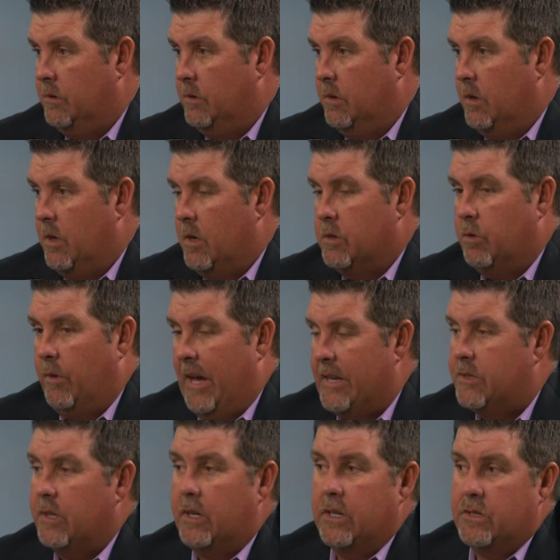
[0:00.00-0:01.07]
Mm-hmm. So
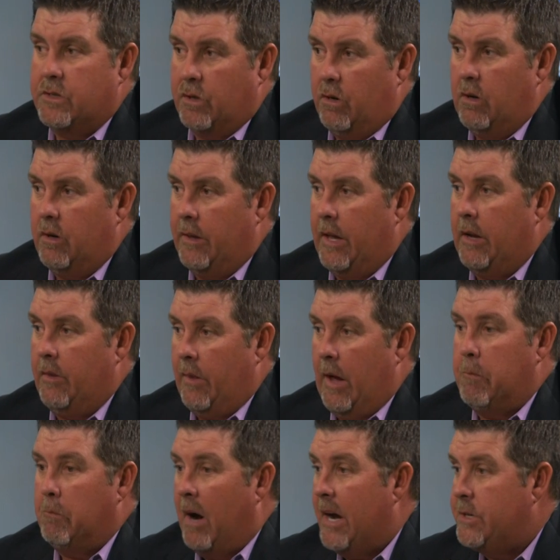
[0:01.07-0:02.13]
that's a concern that,
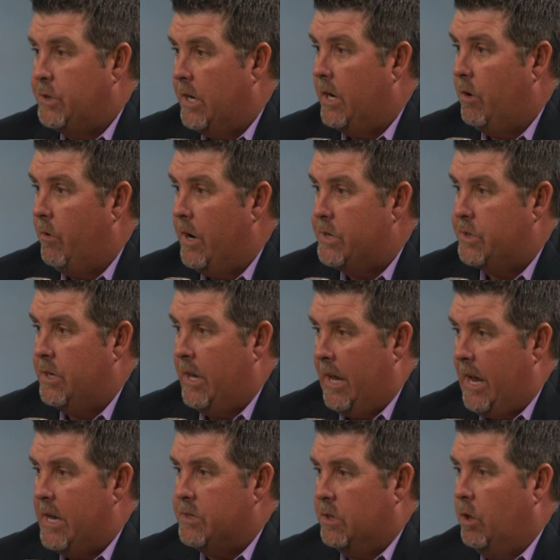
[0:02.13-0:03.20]
that my mm-hmm. generation
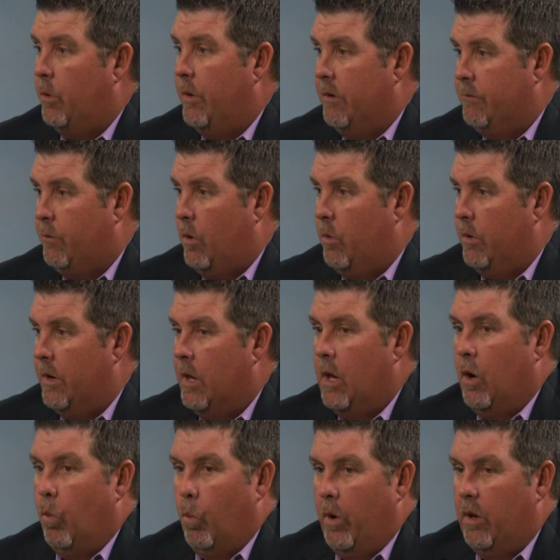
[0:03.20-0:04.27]
has going forward.
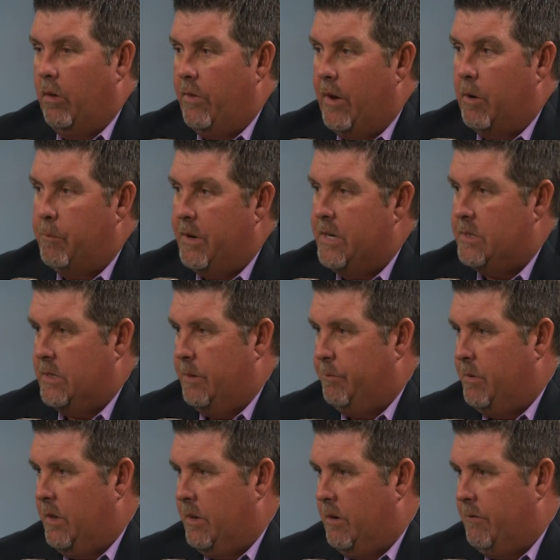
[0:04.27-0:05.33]
Will there be
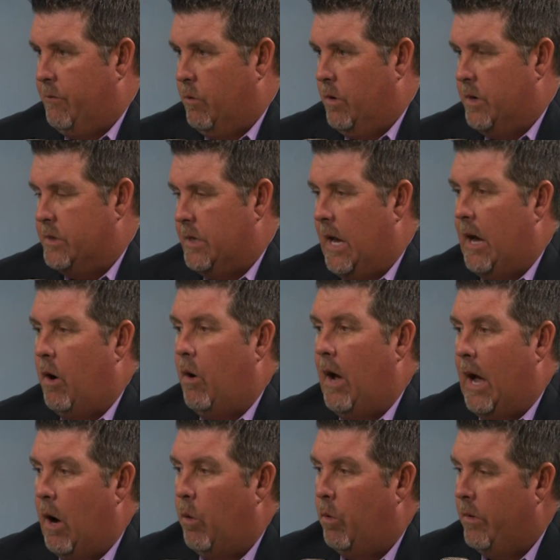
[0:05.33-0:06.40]
something there mm-hmm. for us? How,
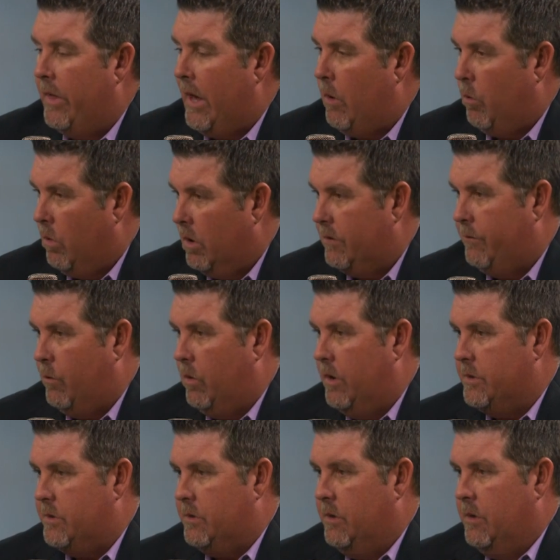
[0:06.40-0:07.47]
how will that work for
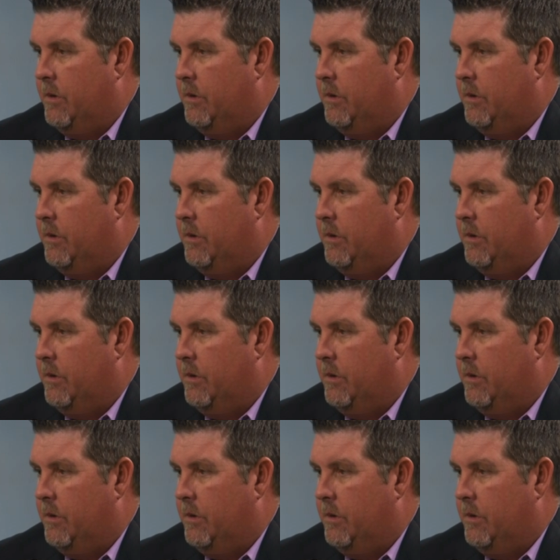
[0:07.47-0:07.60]
us?